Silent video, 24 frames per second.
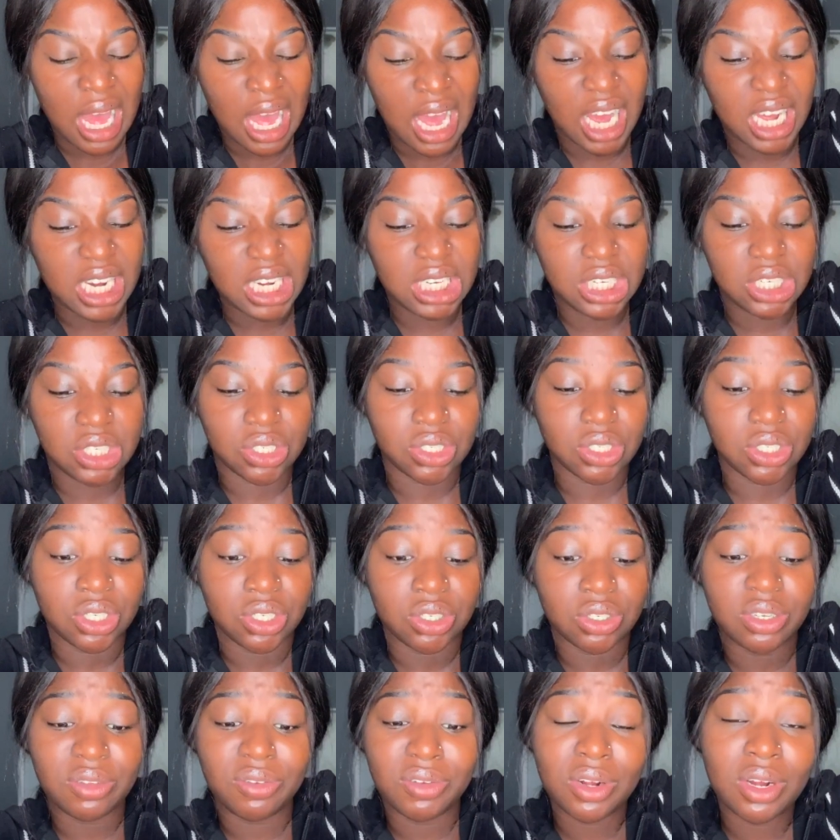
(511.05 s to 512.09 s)
I don't know, you
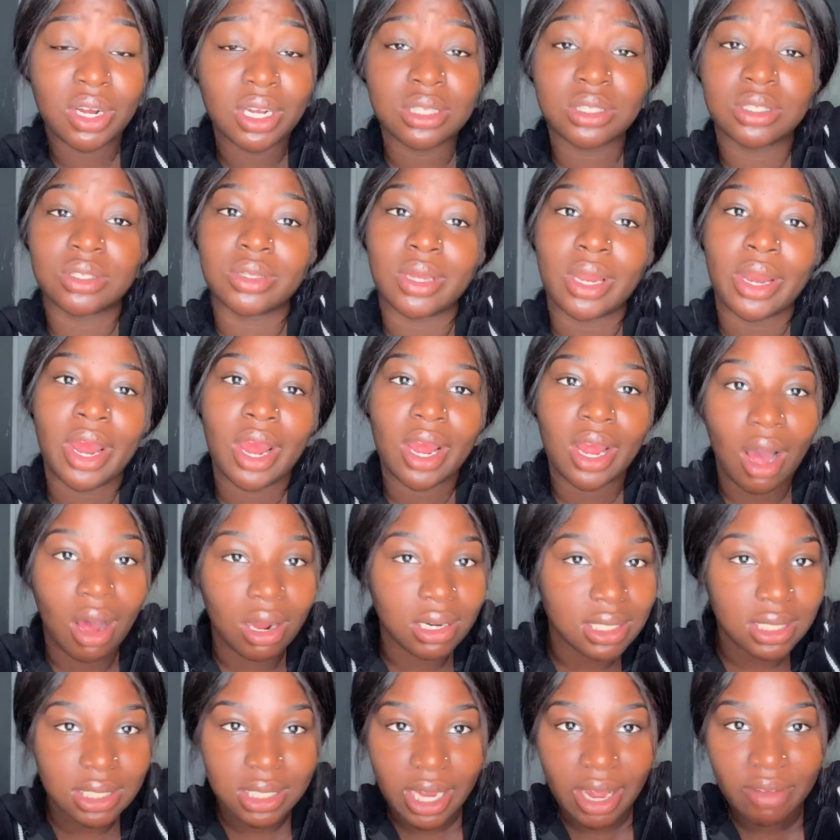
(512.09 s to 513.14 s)
know, if you're on Twitter,
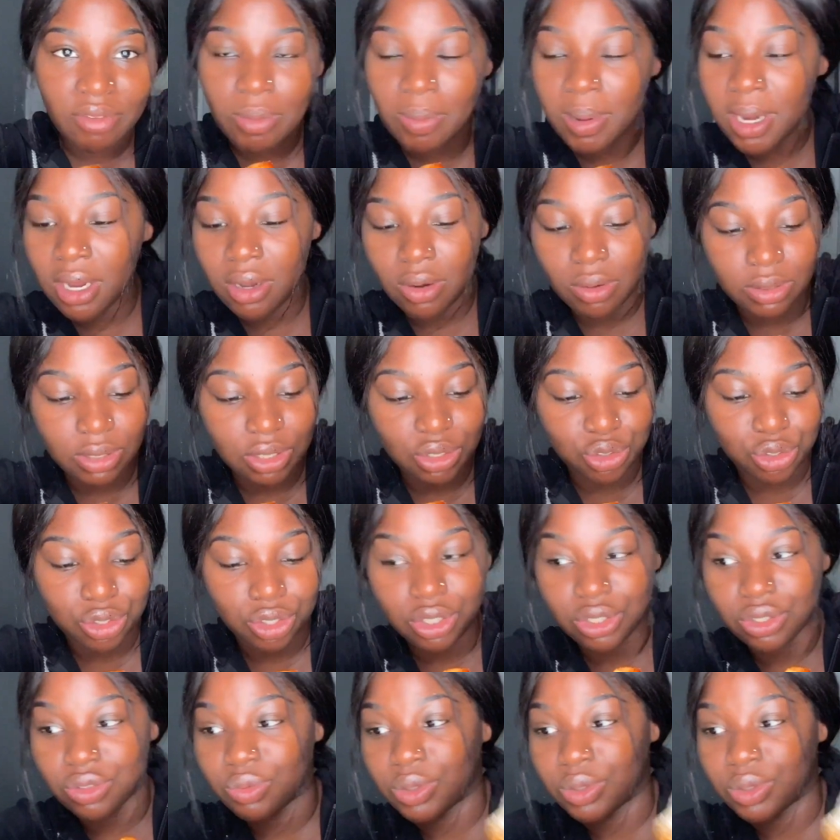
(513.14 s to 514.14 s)
honestly, everybody knows Twitter is